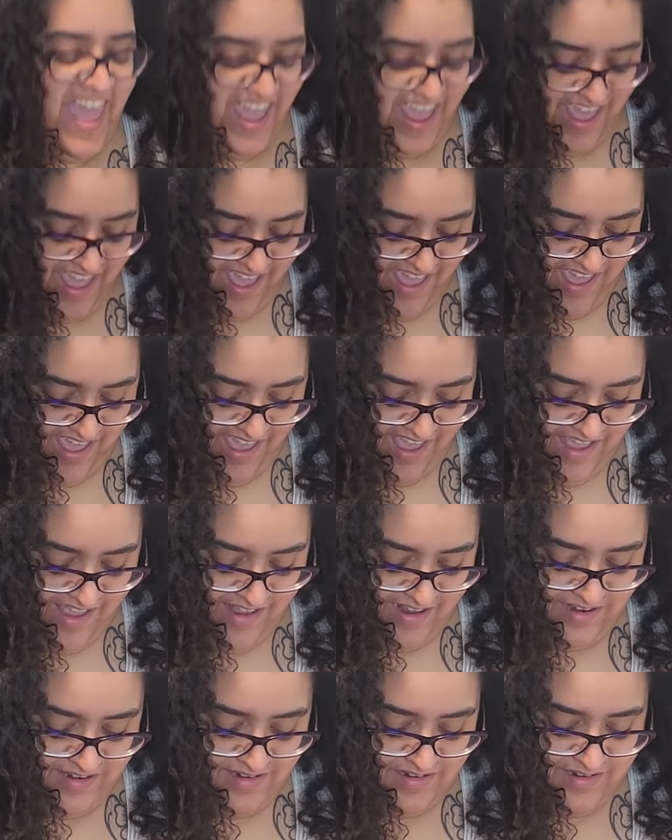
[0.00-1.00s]

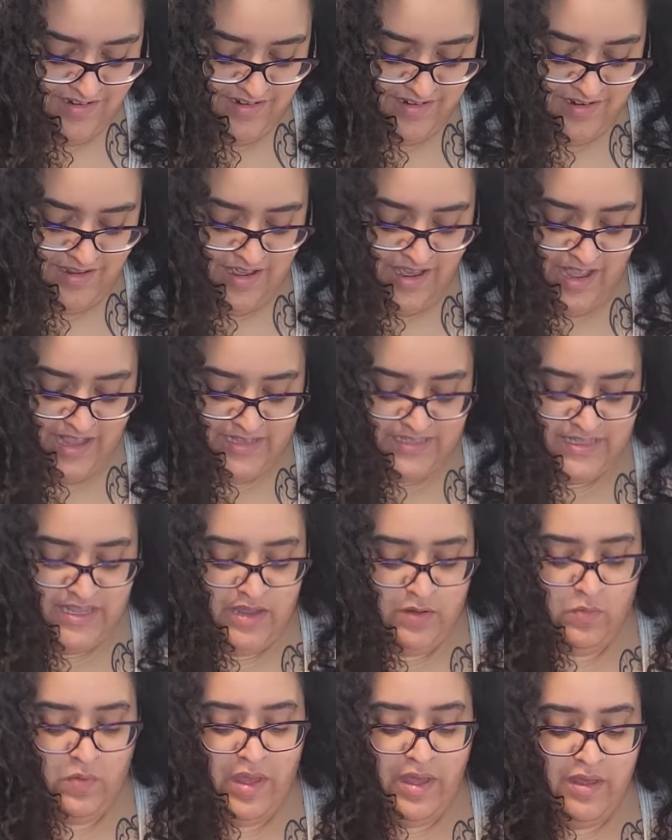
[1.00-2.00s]
and I
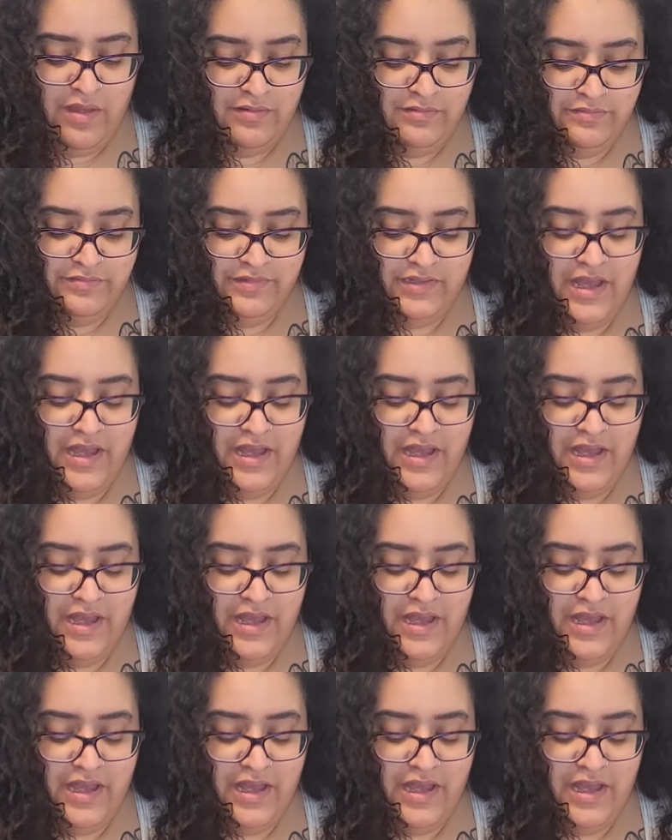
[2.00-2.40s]
said, well,